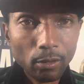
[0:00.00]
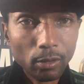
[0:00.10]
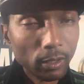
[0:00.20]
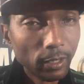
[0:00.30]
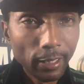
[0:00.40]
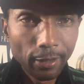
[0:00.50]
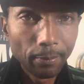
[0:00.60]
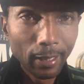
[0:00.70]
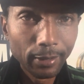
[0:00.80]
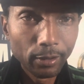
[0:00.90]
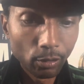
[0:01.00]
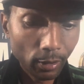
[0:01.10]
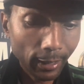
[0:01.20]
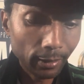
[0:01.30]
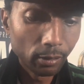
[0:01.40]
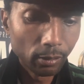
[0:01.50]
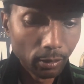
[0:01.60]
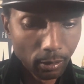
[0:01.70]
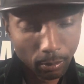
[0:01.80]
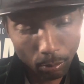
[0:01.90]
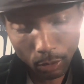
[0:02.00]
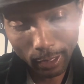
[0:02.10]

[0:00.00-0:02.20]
And everybody know that. But